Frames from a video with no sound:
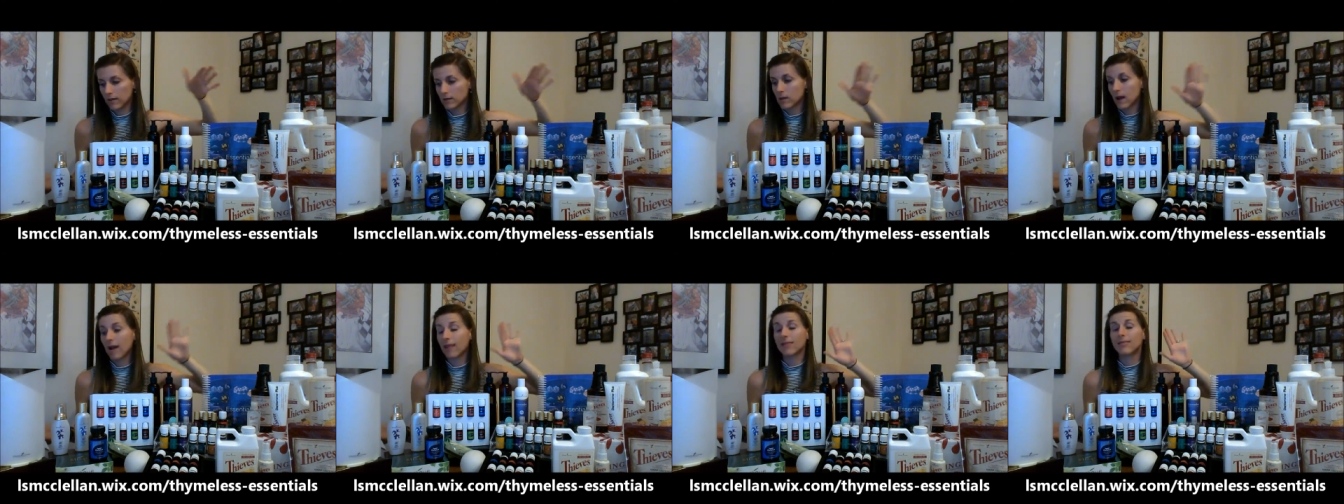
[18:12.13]

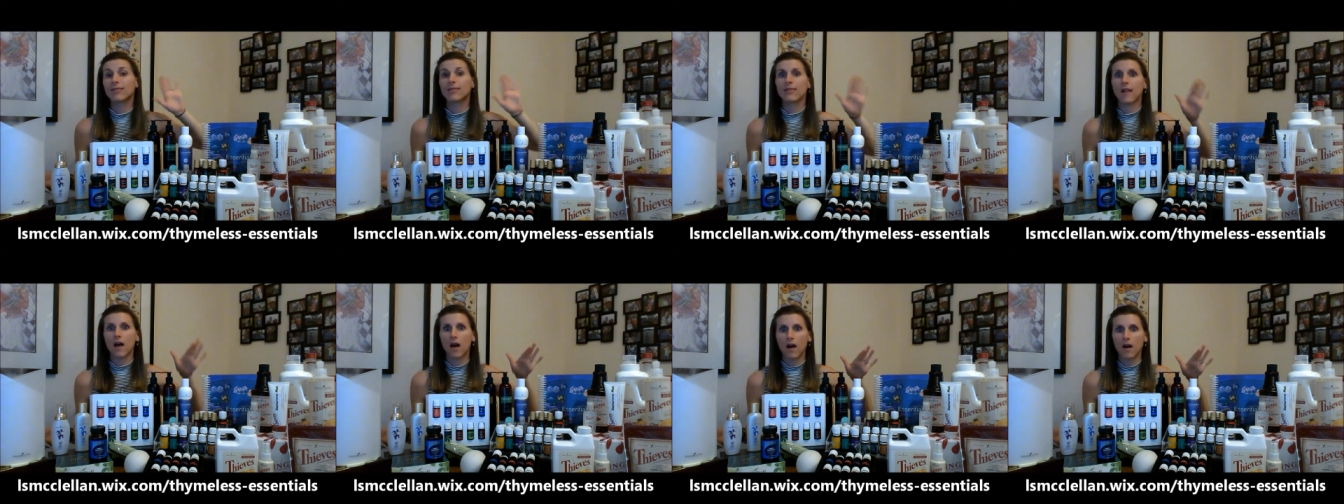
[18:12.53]
So I
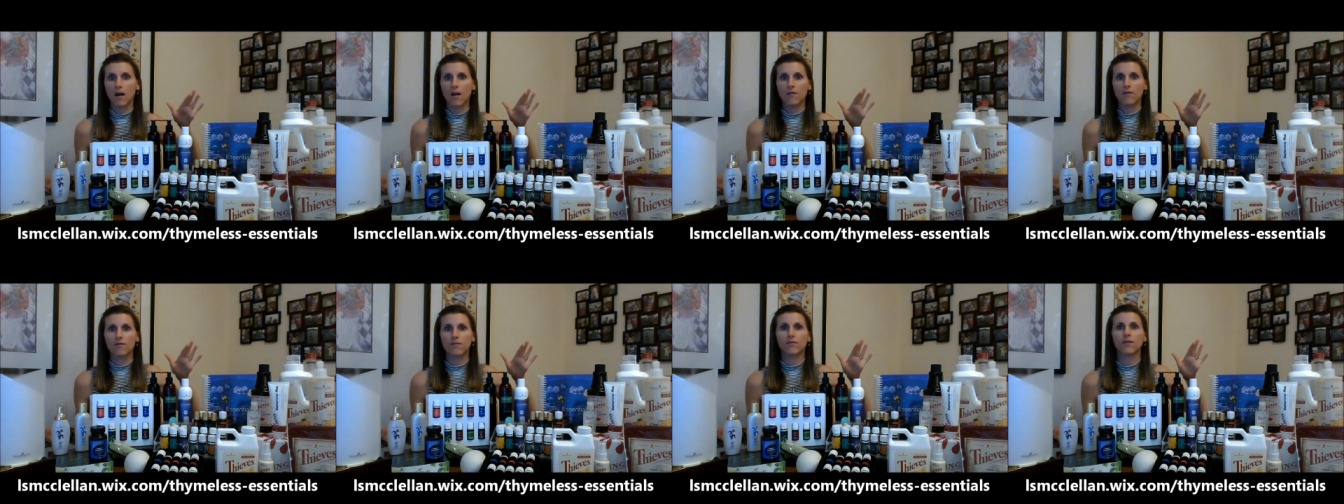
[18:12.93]

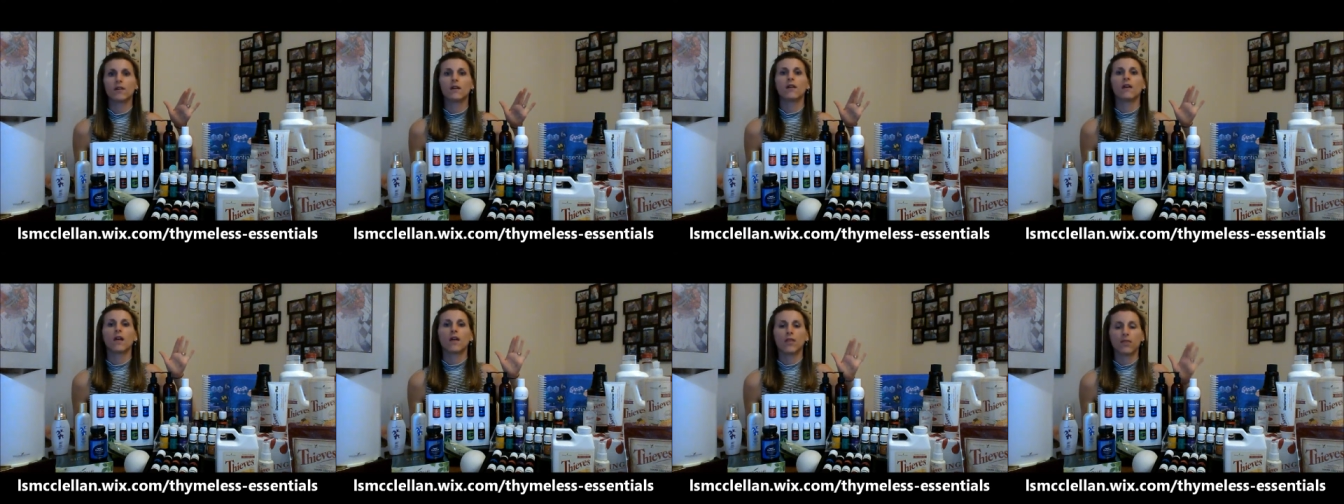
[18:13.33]
love
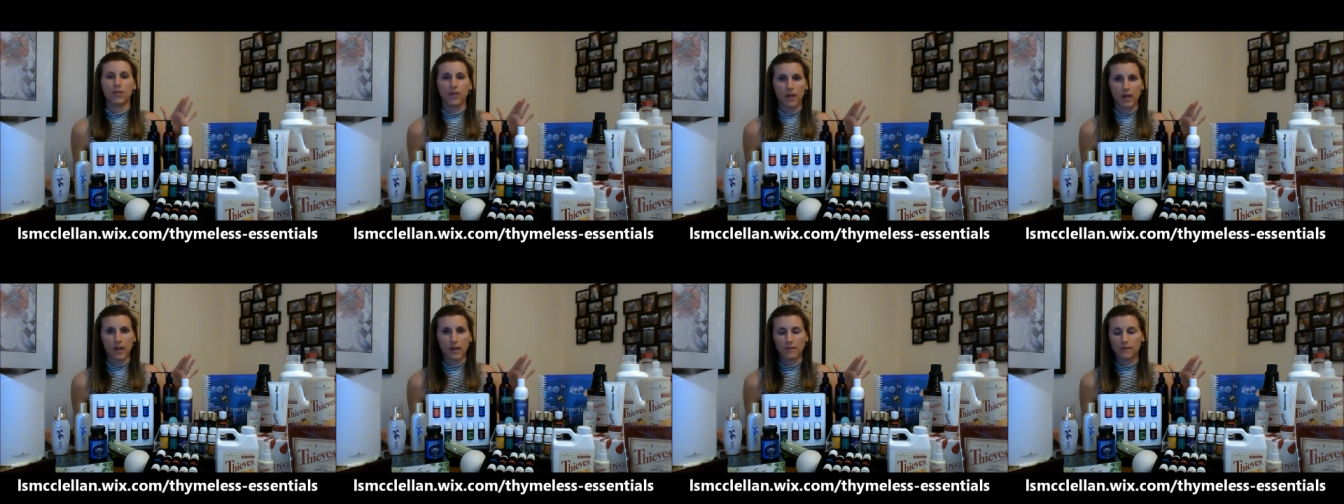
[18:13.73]

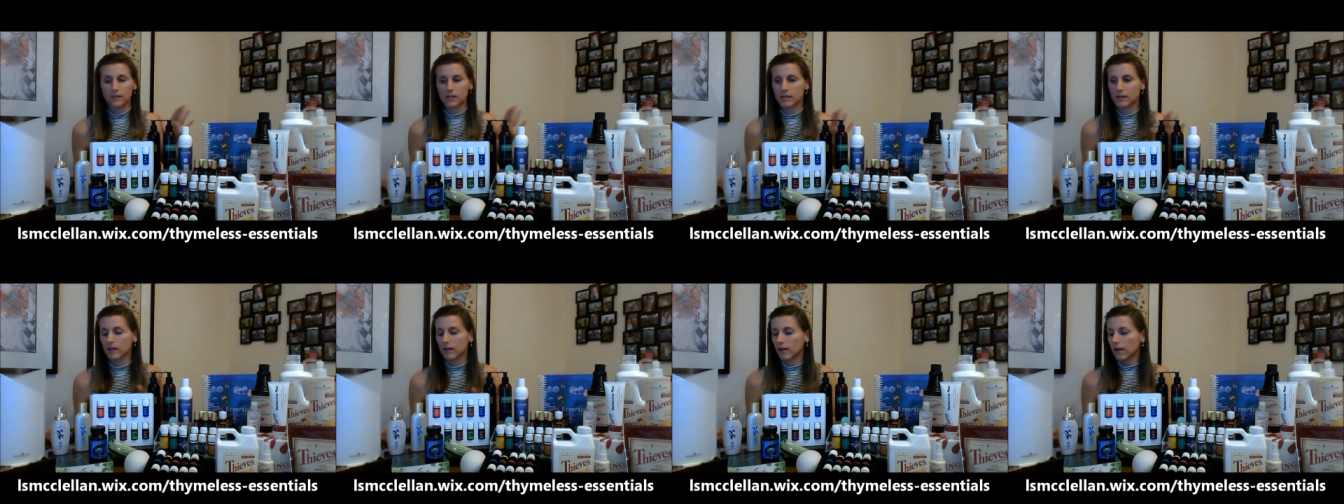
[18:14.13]

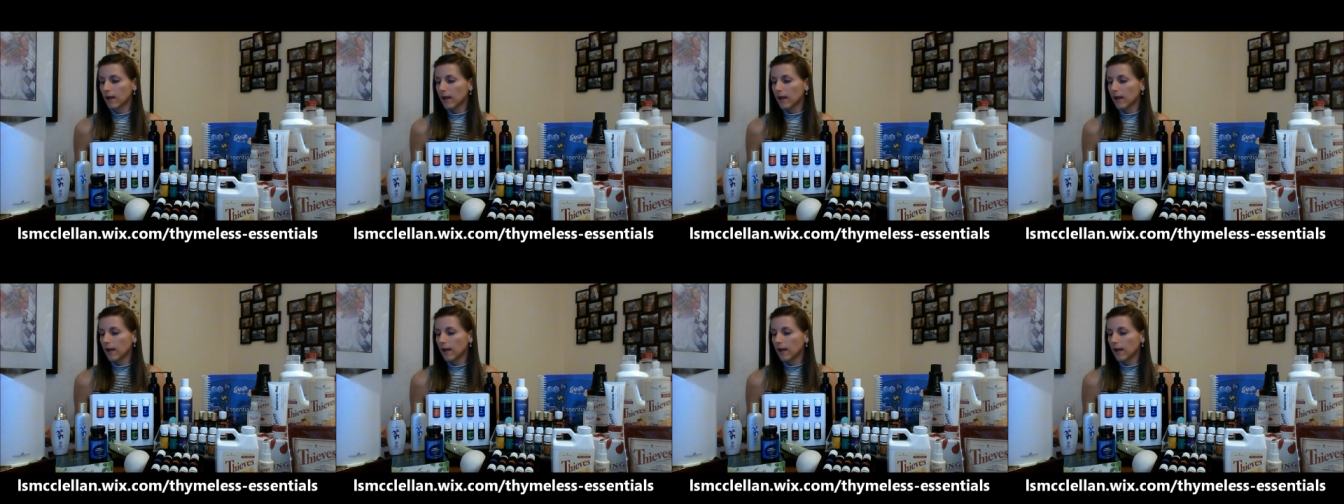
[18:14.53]
Thieves.